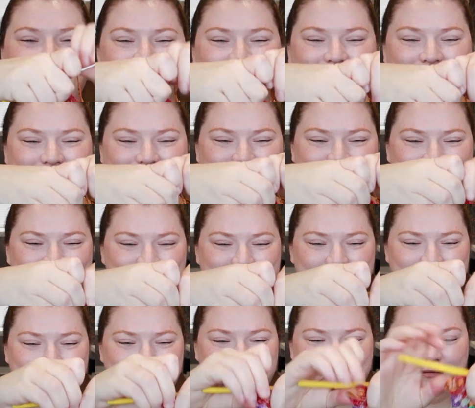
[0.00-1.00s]
here we
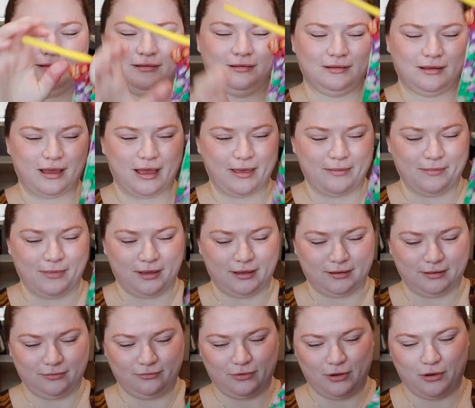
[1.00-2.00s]
are. I'm on
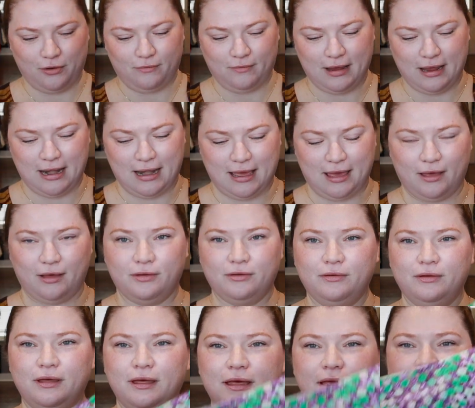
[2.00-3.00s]
a row right
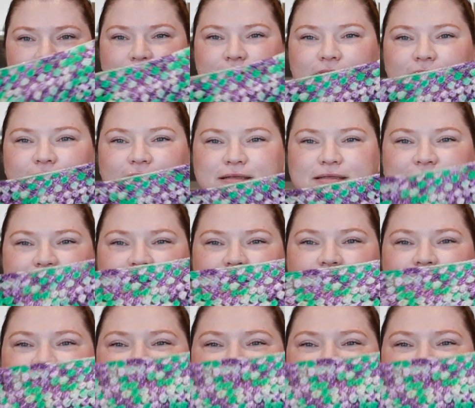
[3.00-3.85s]
now. It's getting